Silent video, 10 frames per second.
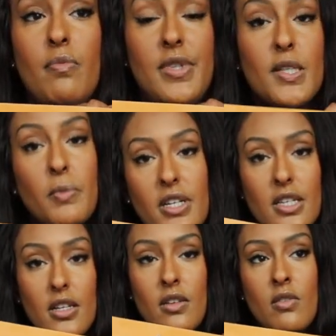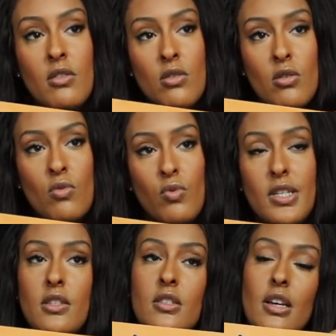This person
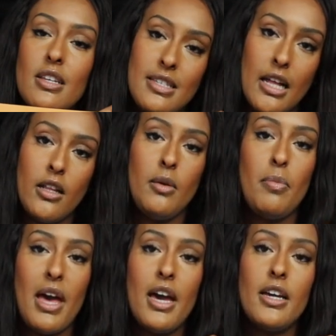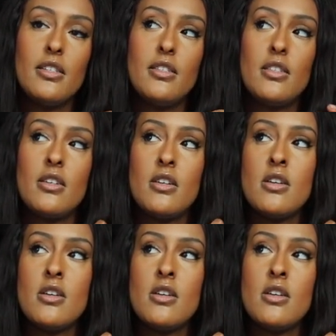was selling bags,